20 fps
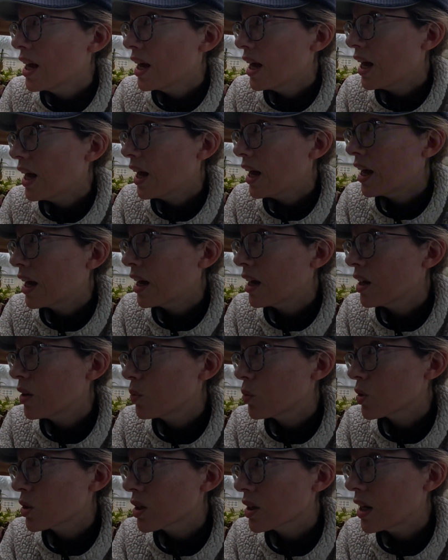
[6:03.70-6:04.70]

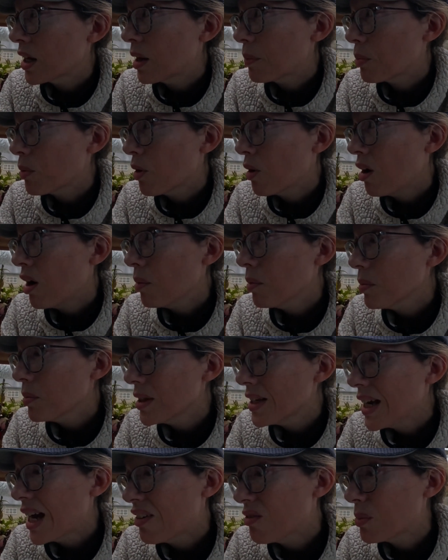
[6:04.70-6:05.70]
and we're going to
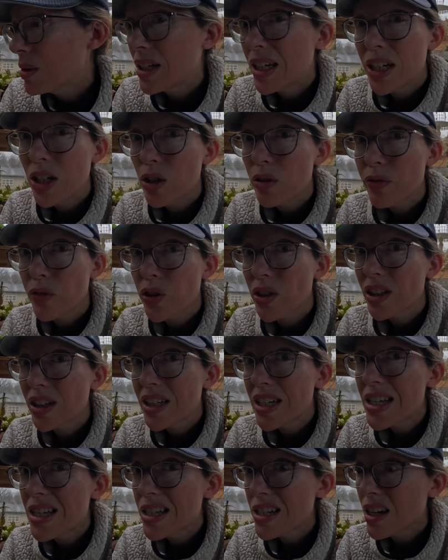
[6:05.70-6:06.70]
probably have them in here for at
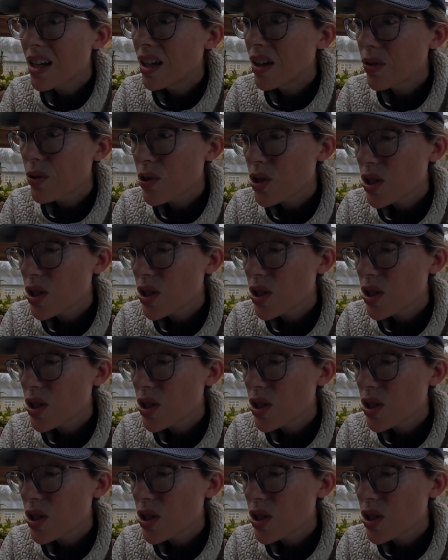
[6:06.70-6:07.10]
least another